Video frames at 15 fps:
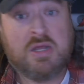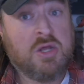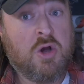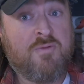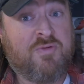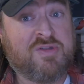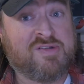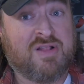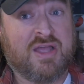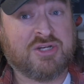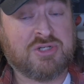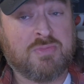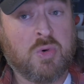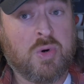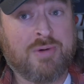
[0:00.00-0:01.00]
Hopefully it's
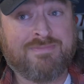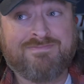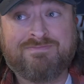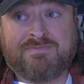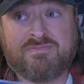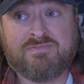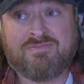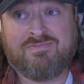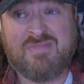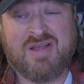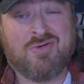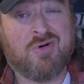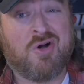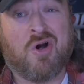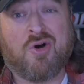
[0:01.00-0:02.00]
Elijah Moore.
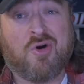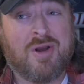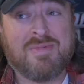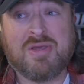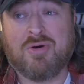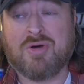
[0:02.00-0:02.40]
Michael Carter I'd be